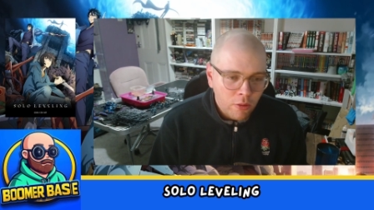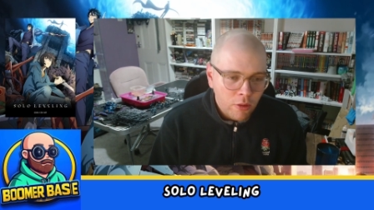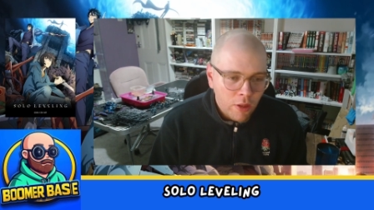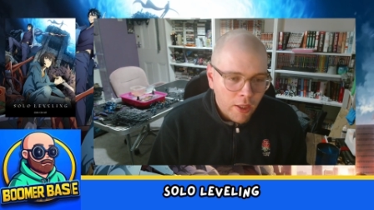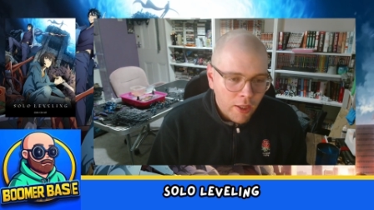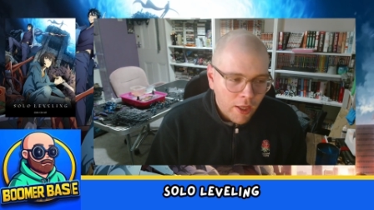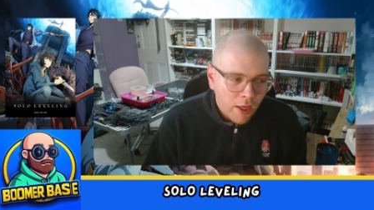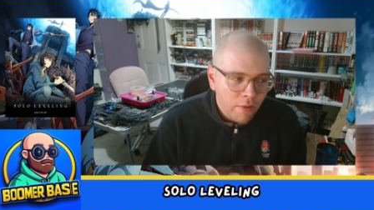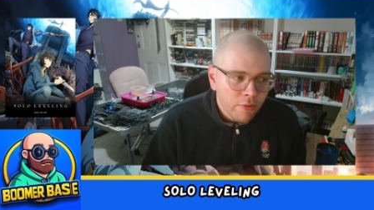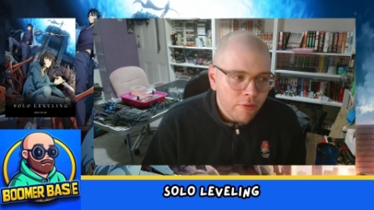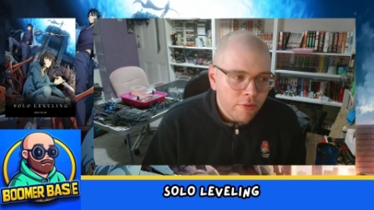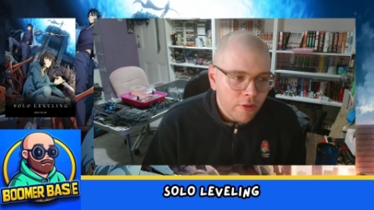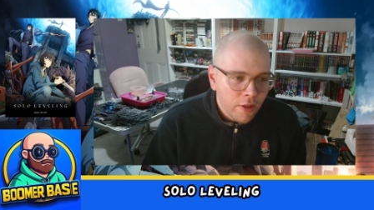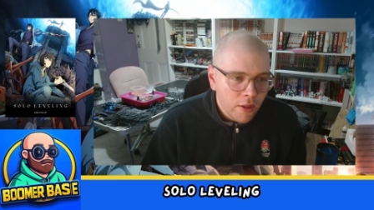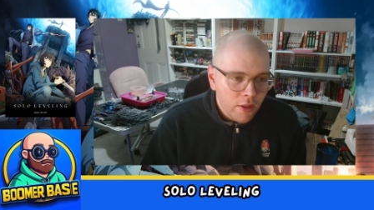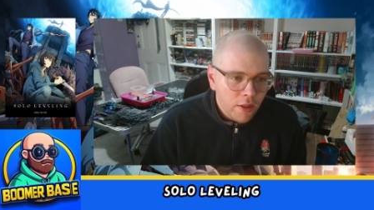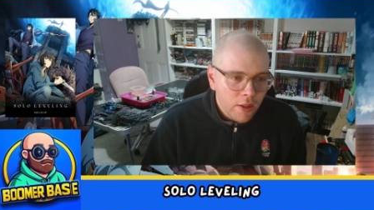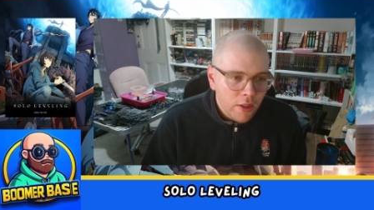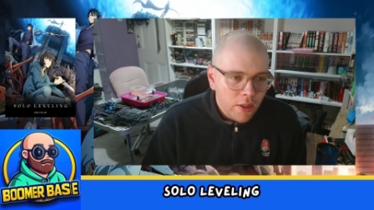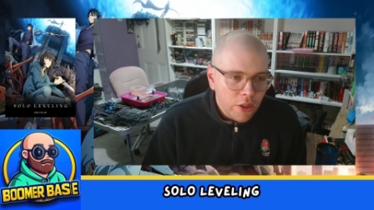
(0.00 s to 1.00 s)
Like, I've
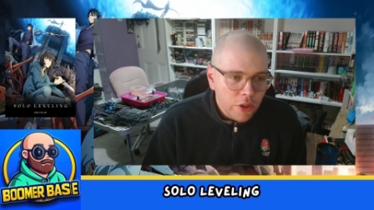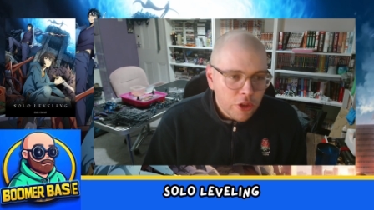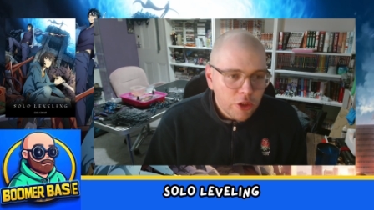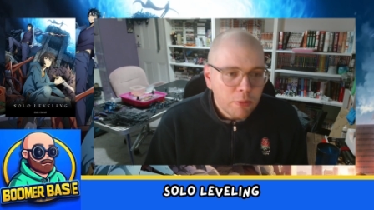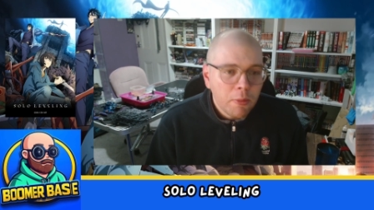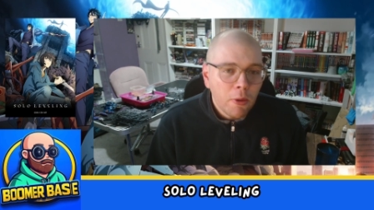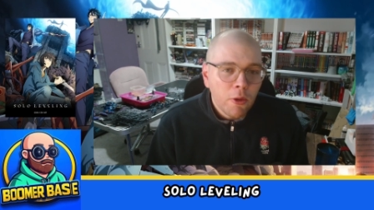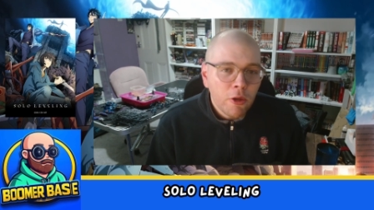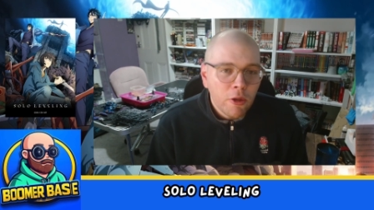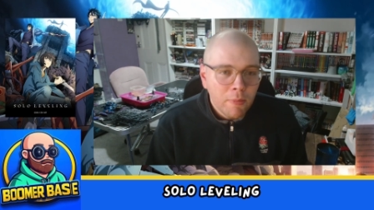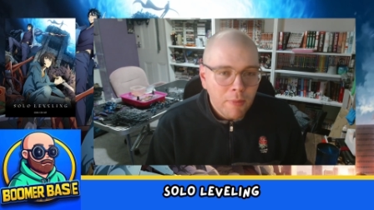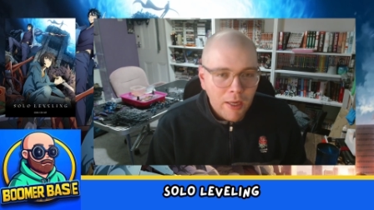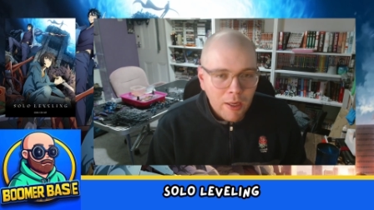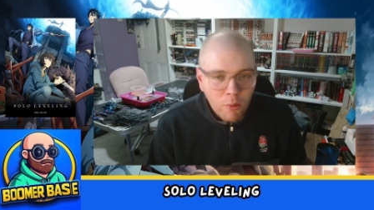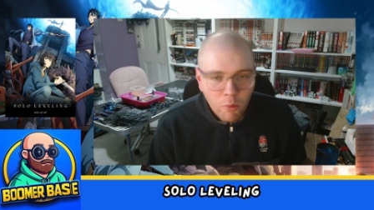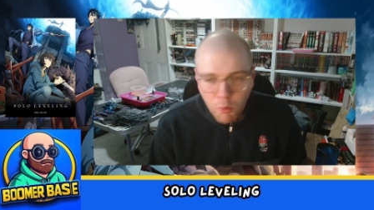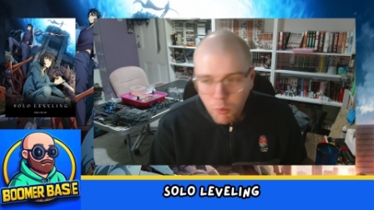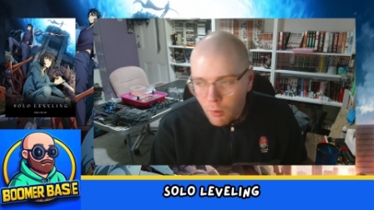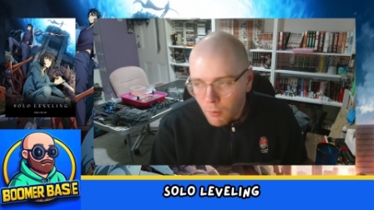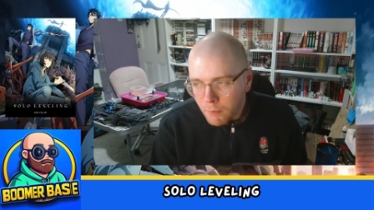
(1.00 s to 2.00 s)
spoke about
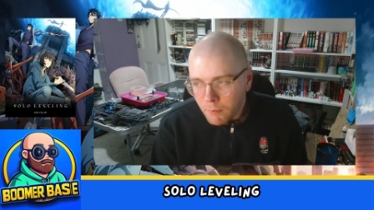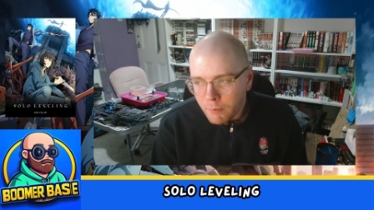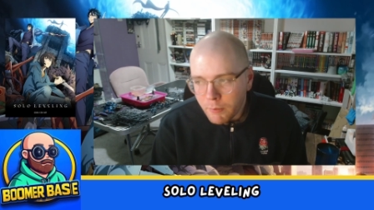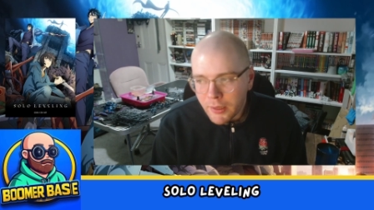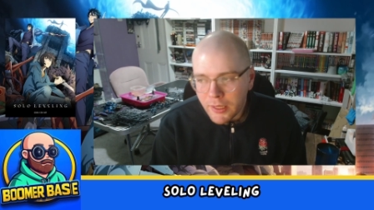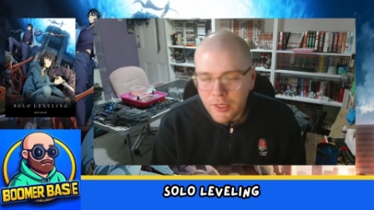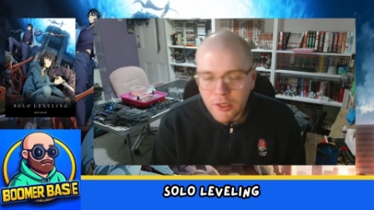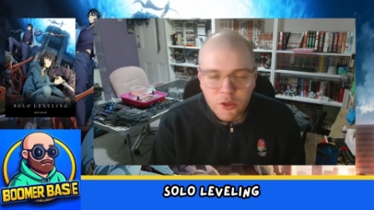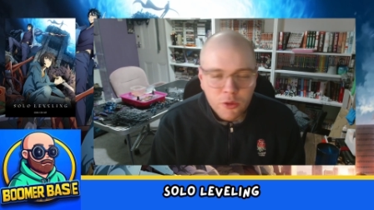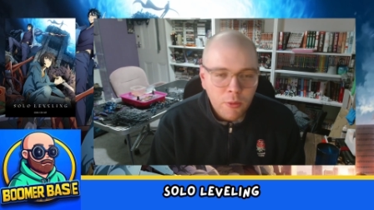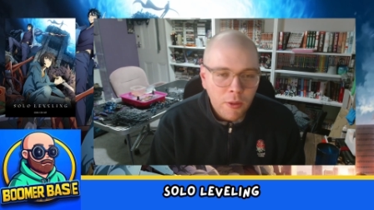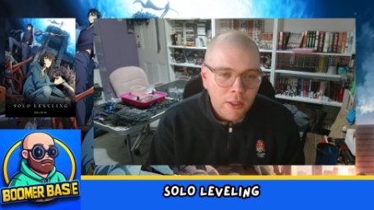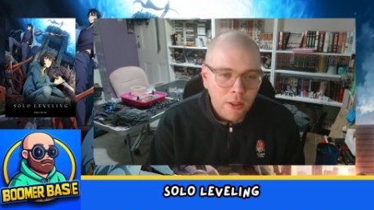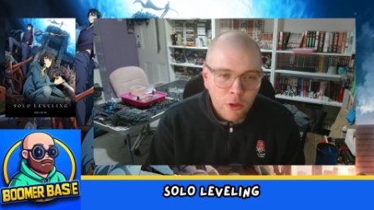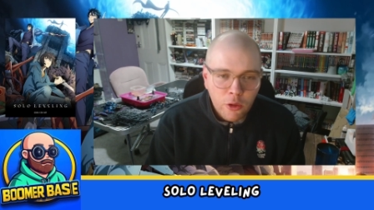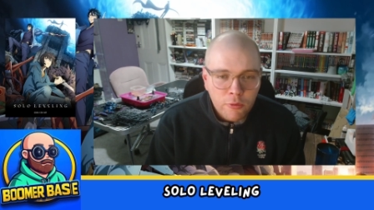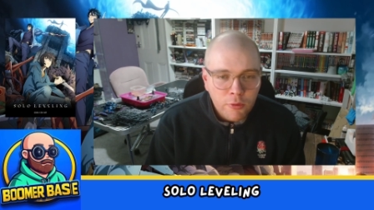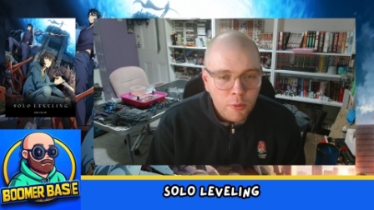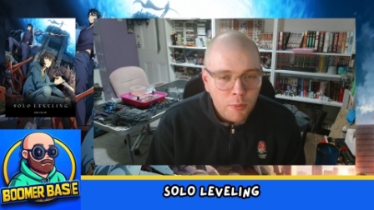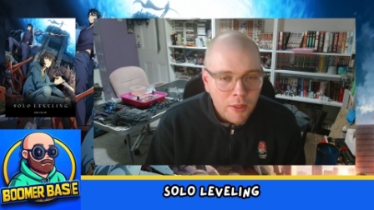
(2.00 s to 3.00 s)
One Piece when
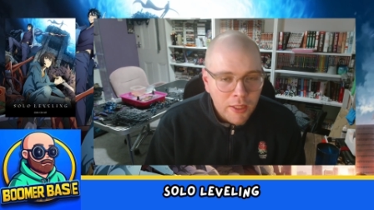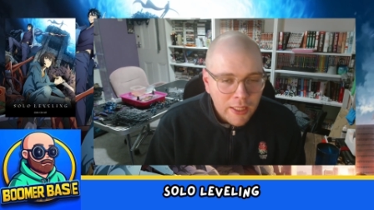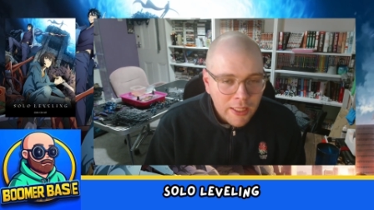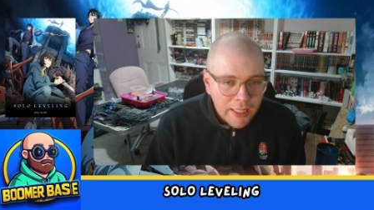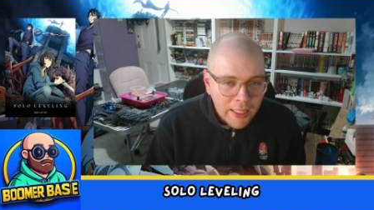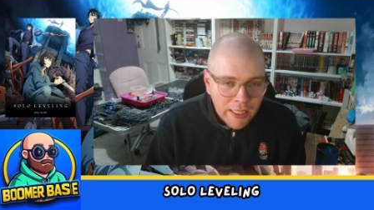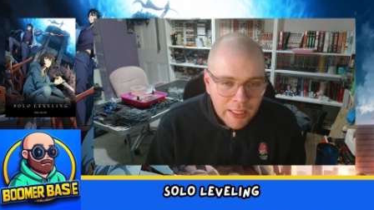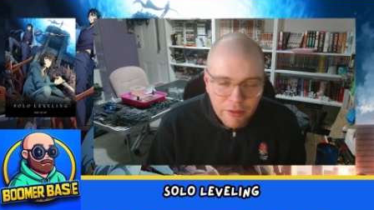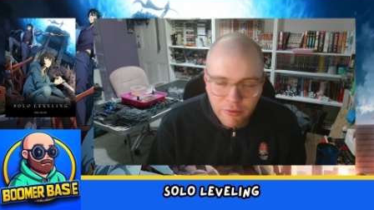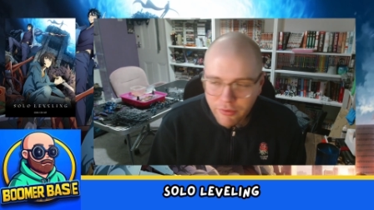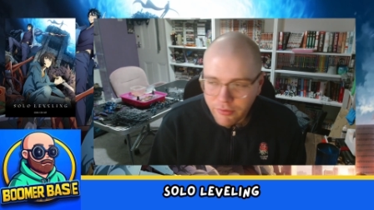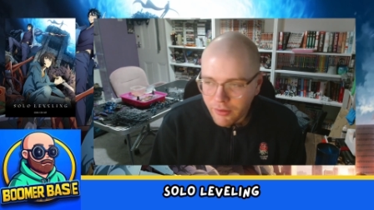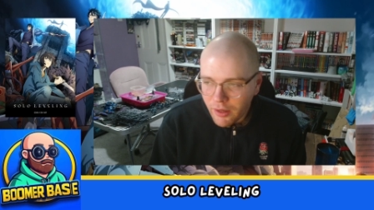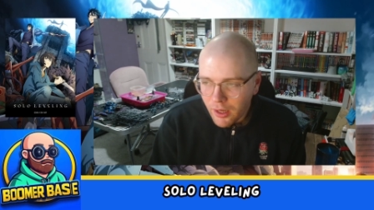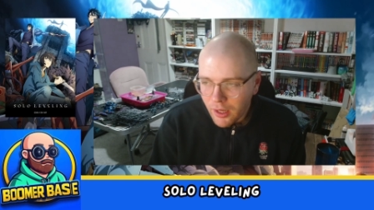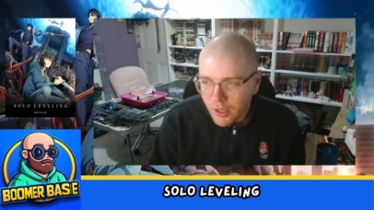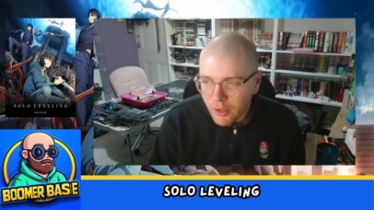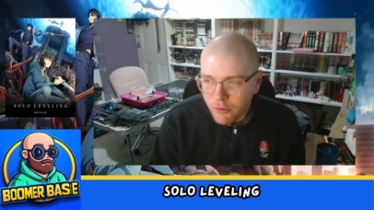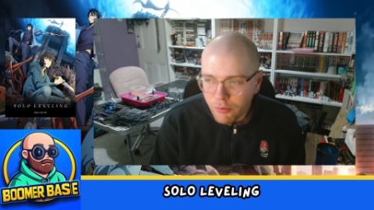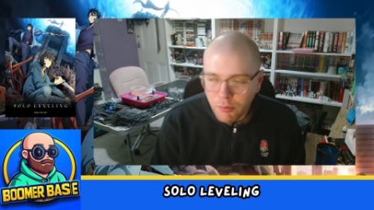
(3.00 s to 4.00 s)
Luffy went Gear
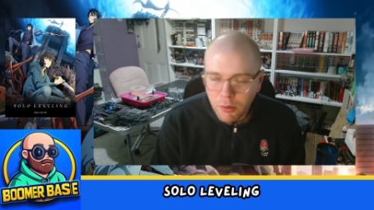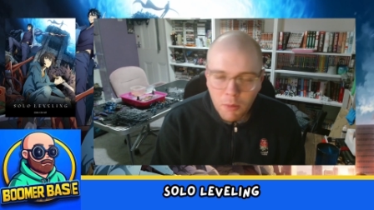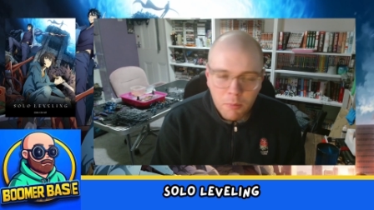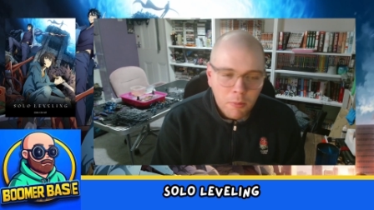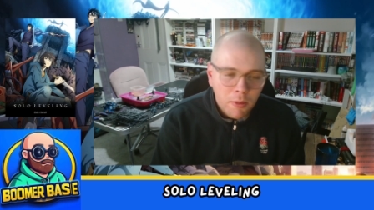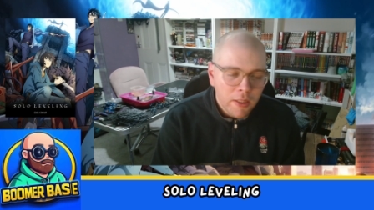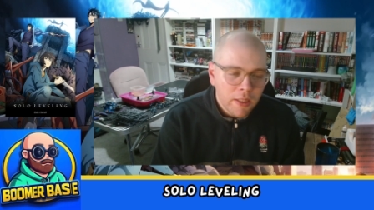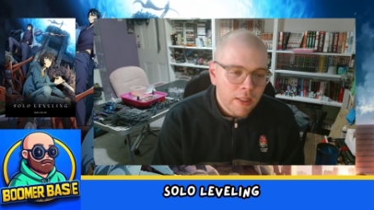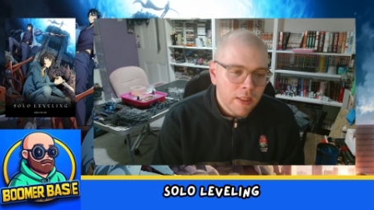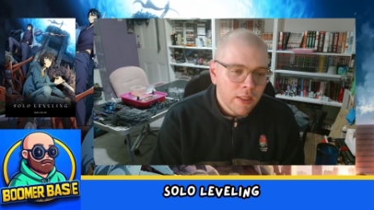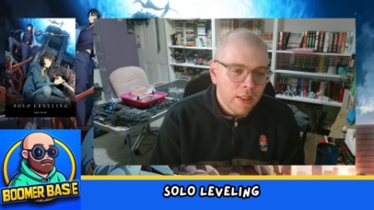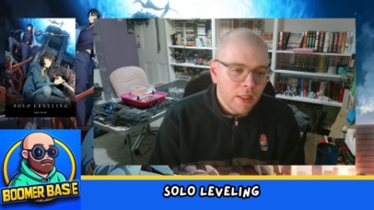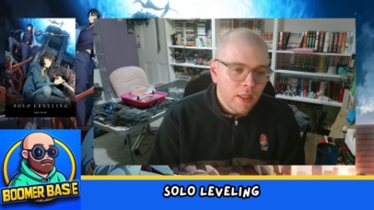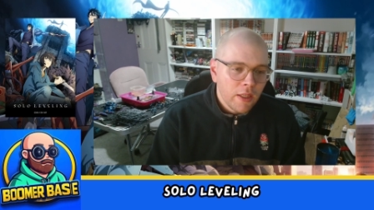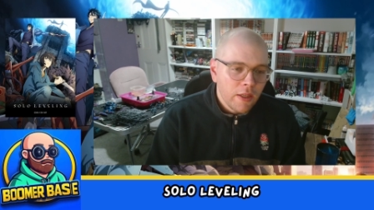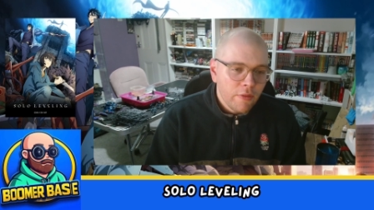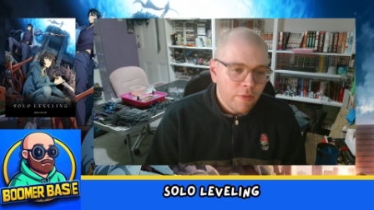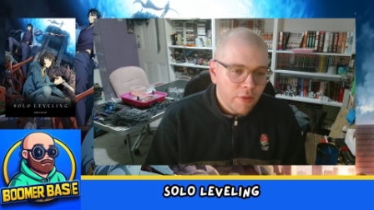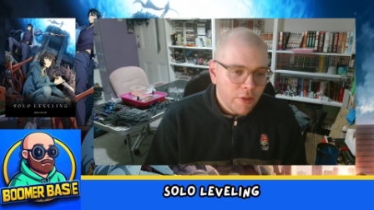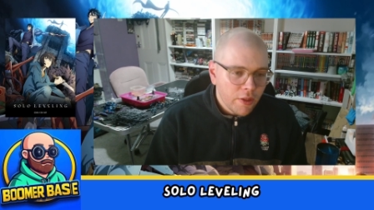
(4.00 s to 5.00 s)
5 properly
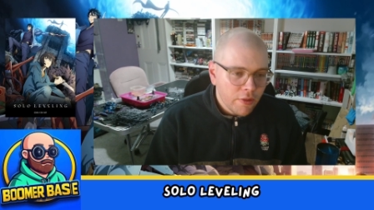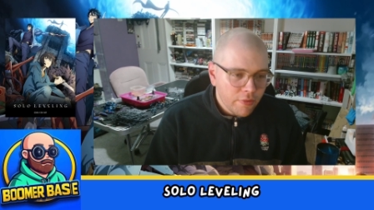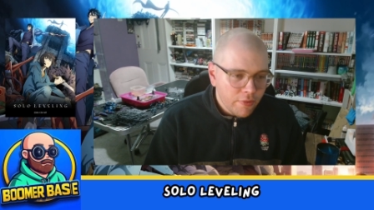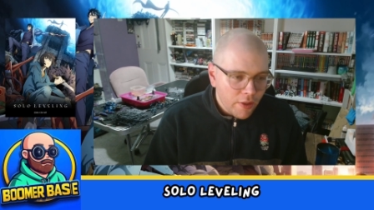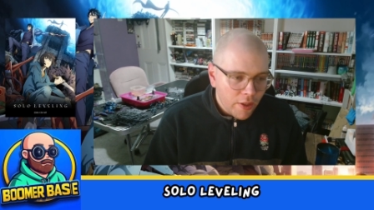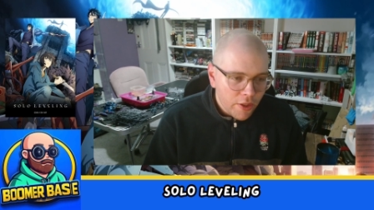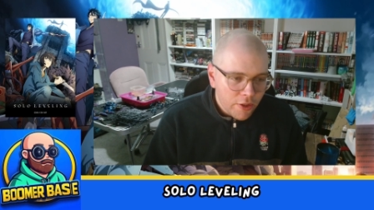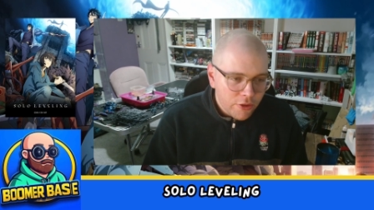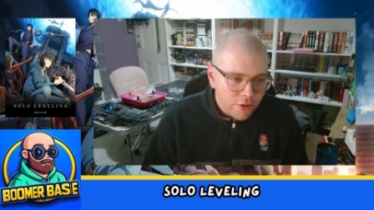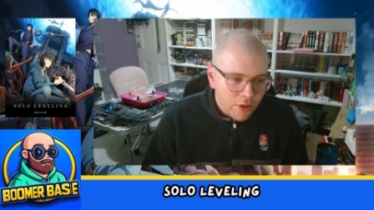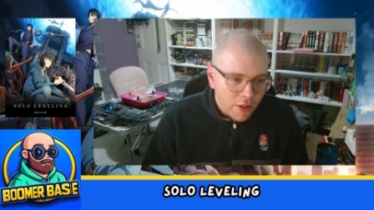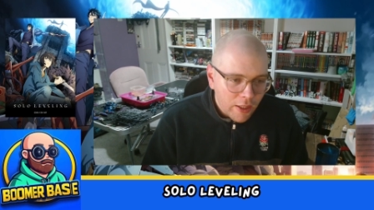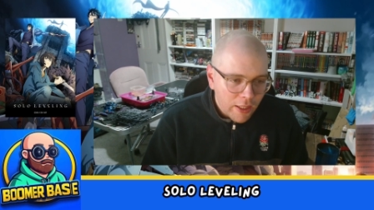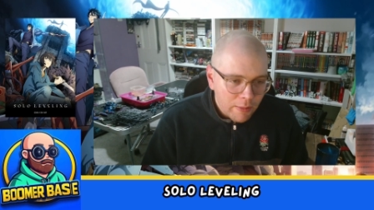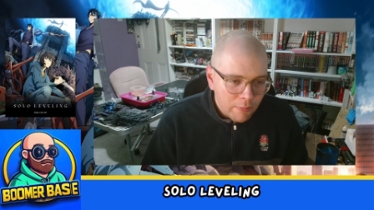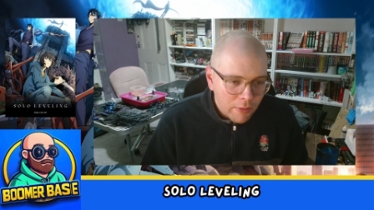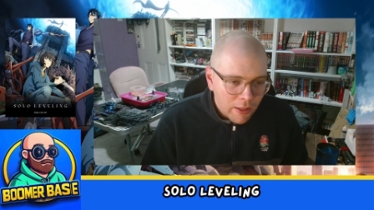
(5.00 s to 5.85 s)
for the first time.